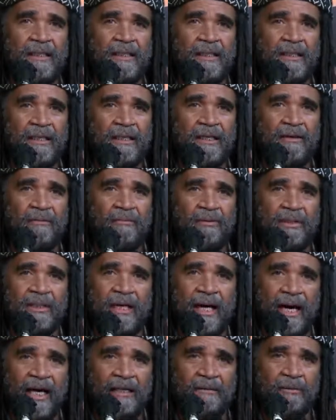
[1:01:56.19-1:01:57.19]
here with
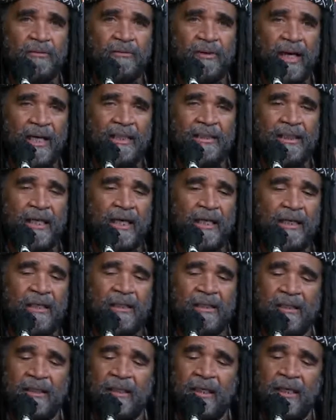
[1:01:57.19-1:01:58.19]
the hydrogen peroxide
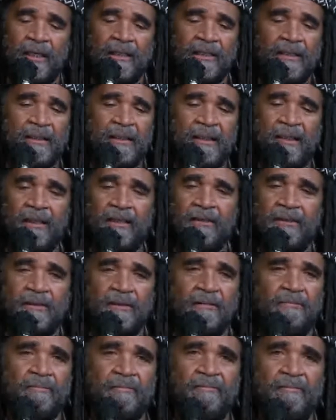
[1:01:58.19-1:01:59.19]
in it to kill
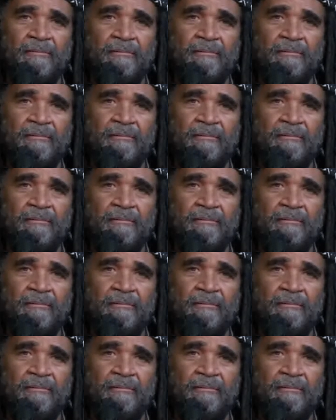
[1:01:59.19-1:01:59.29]
the